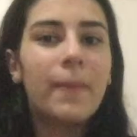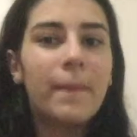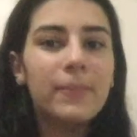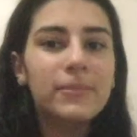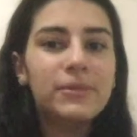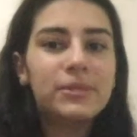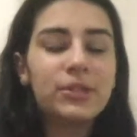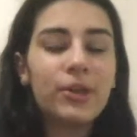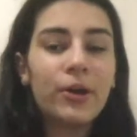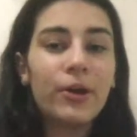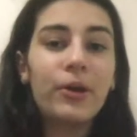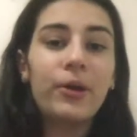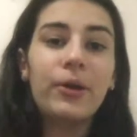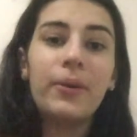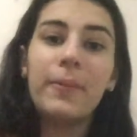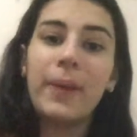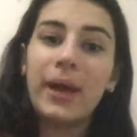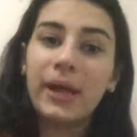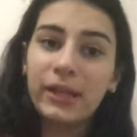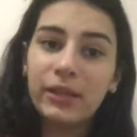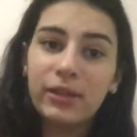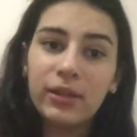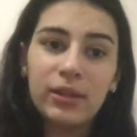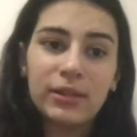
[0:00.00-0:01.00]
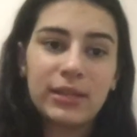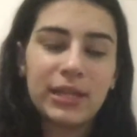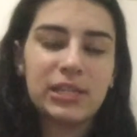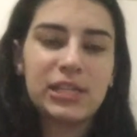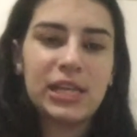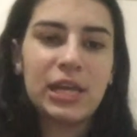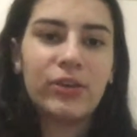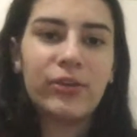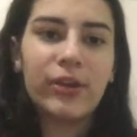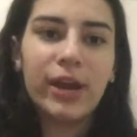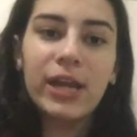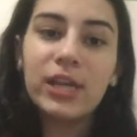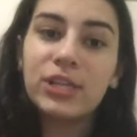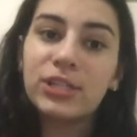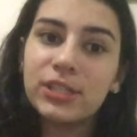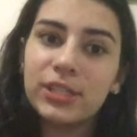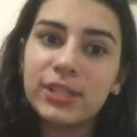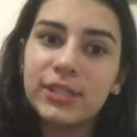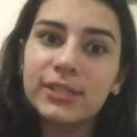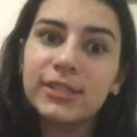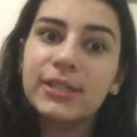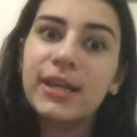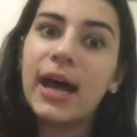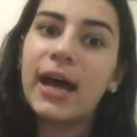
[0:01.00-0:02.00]
So macular
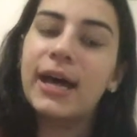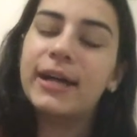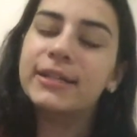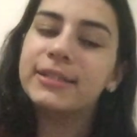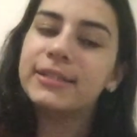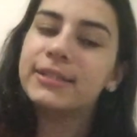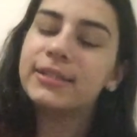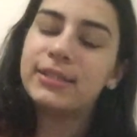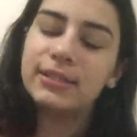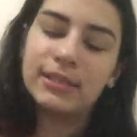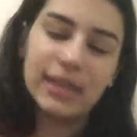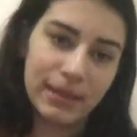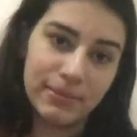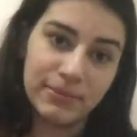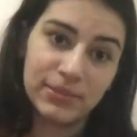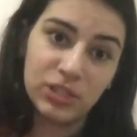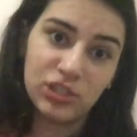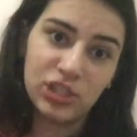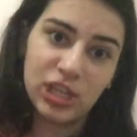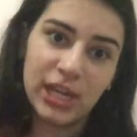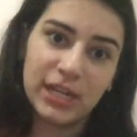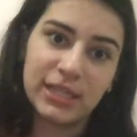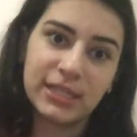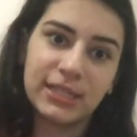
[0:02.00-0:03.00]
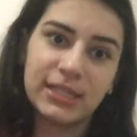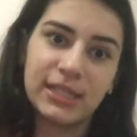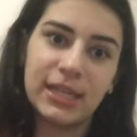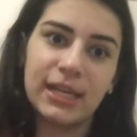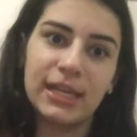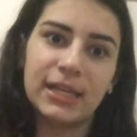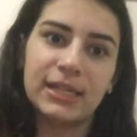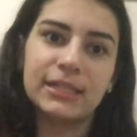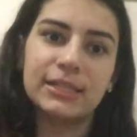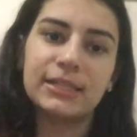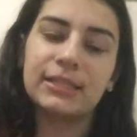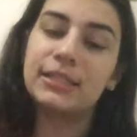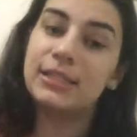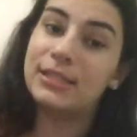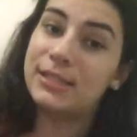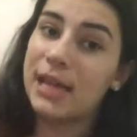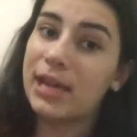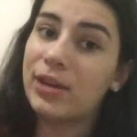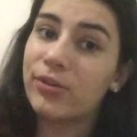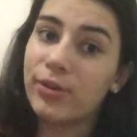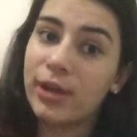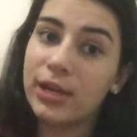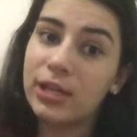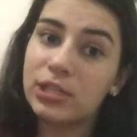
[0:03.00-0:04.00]
degeneration, as the name suggests, is
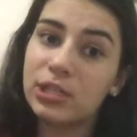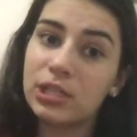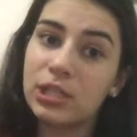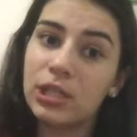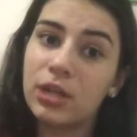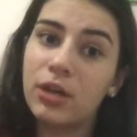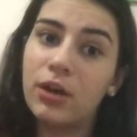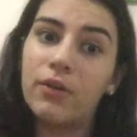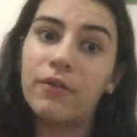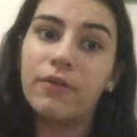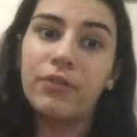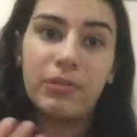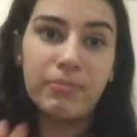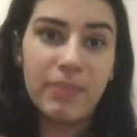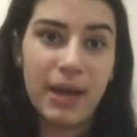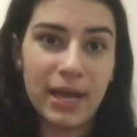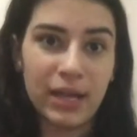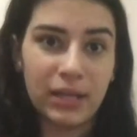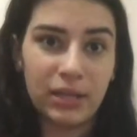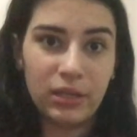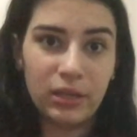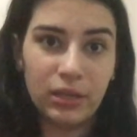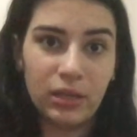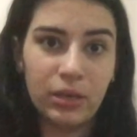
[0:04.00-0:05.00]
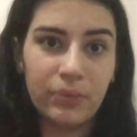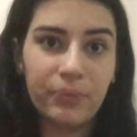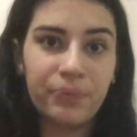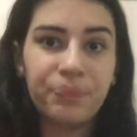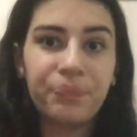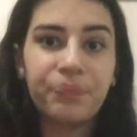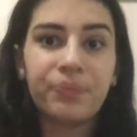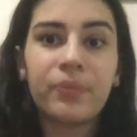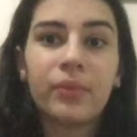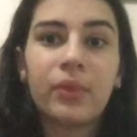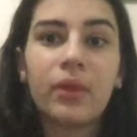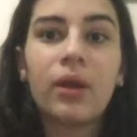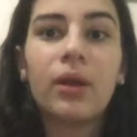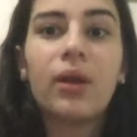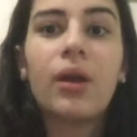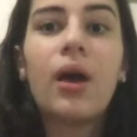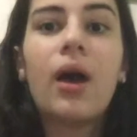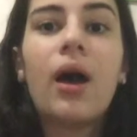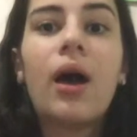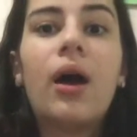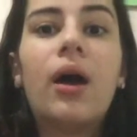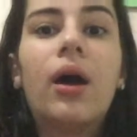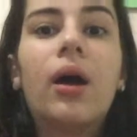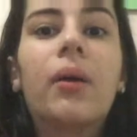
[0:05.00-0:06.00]
degeneration of the macula.
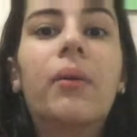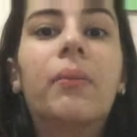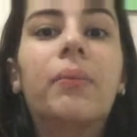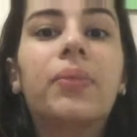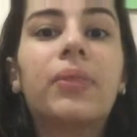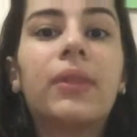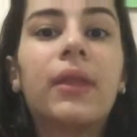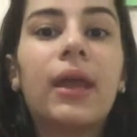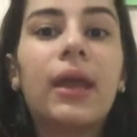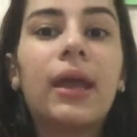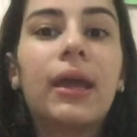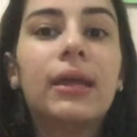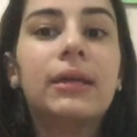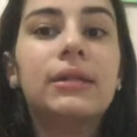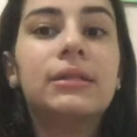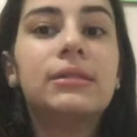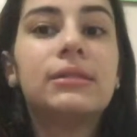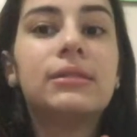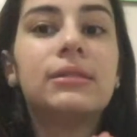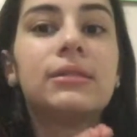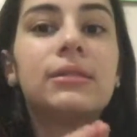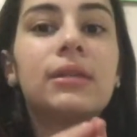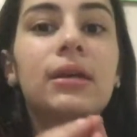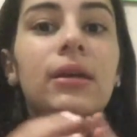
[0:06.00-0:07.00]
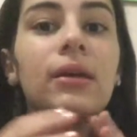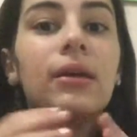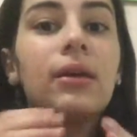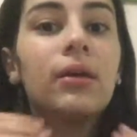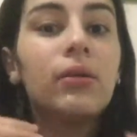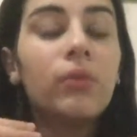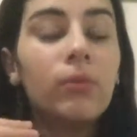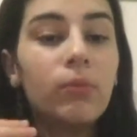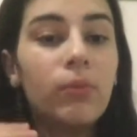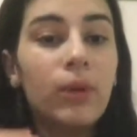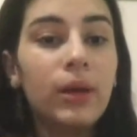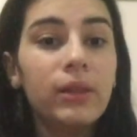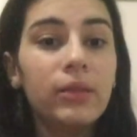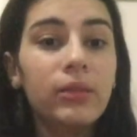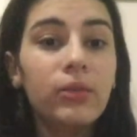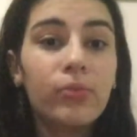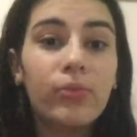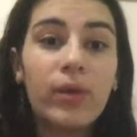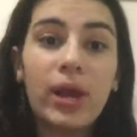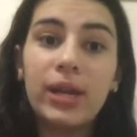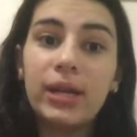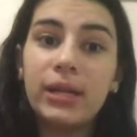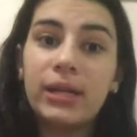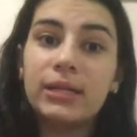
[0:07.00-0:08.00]
It's when the
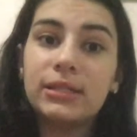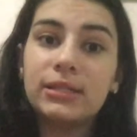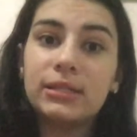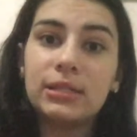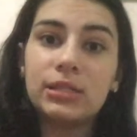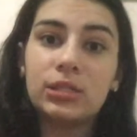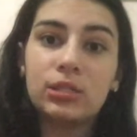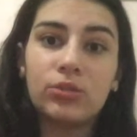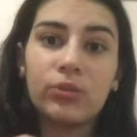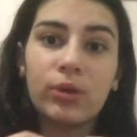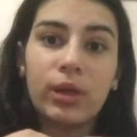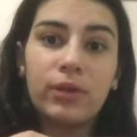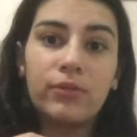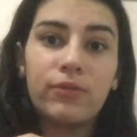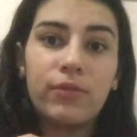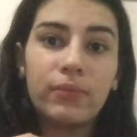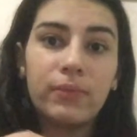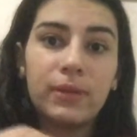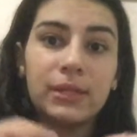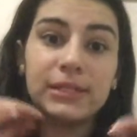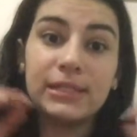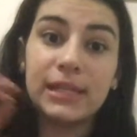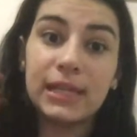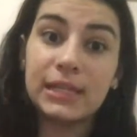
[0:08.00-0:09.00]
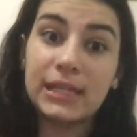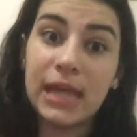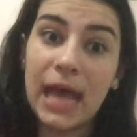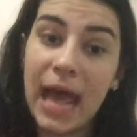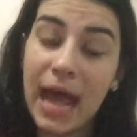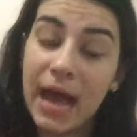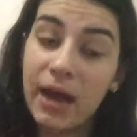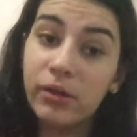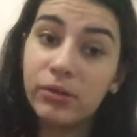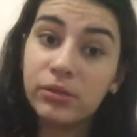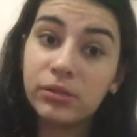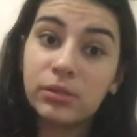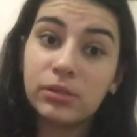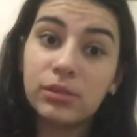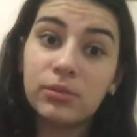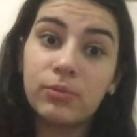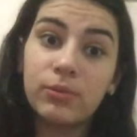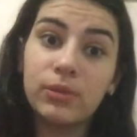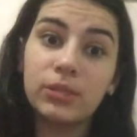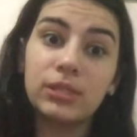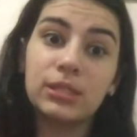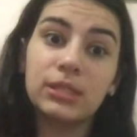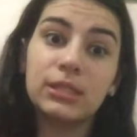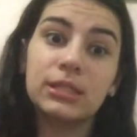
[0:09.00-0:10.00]
retina is destroyed from the center out,
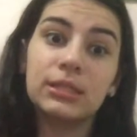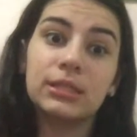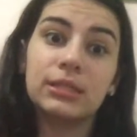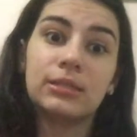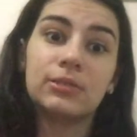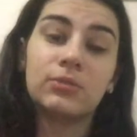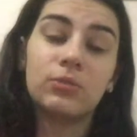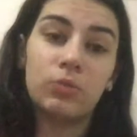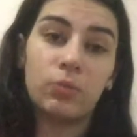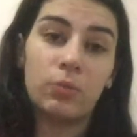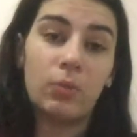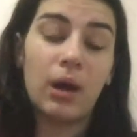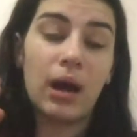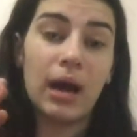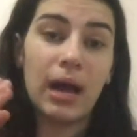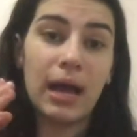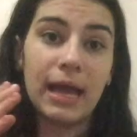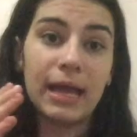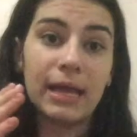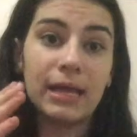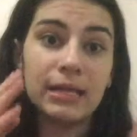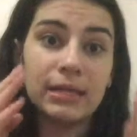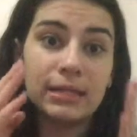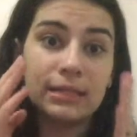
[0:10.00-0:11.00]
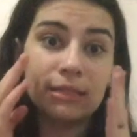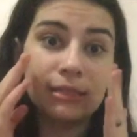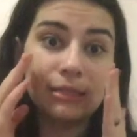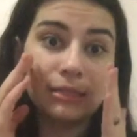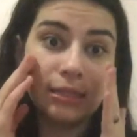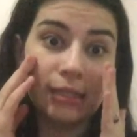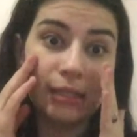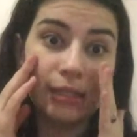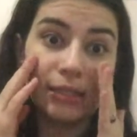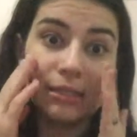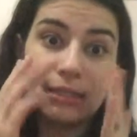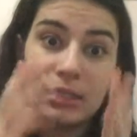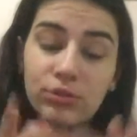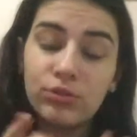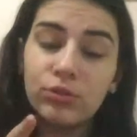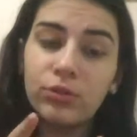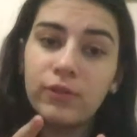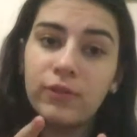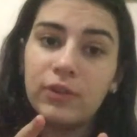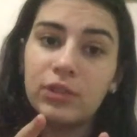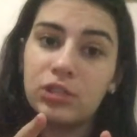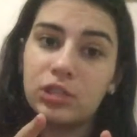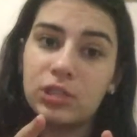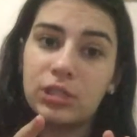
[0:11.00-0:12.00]
which is why the central
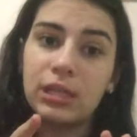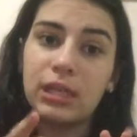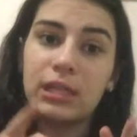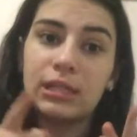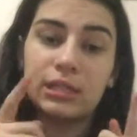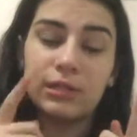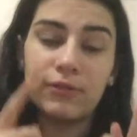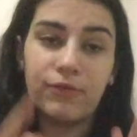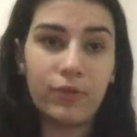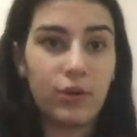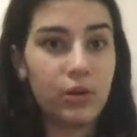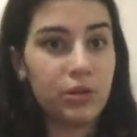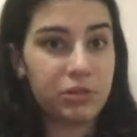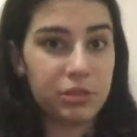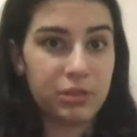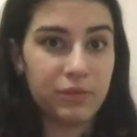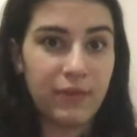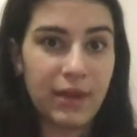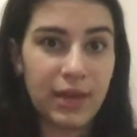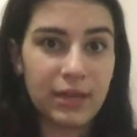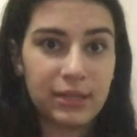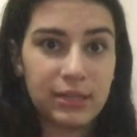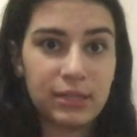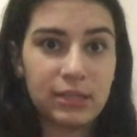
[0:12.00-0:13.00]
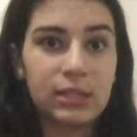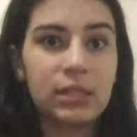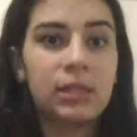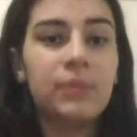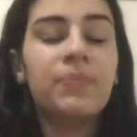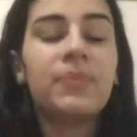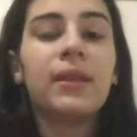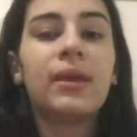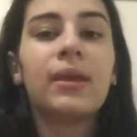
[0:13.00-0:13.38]
vision is the first affected.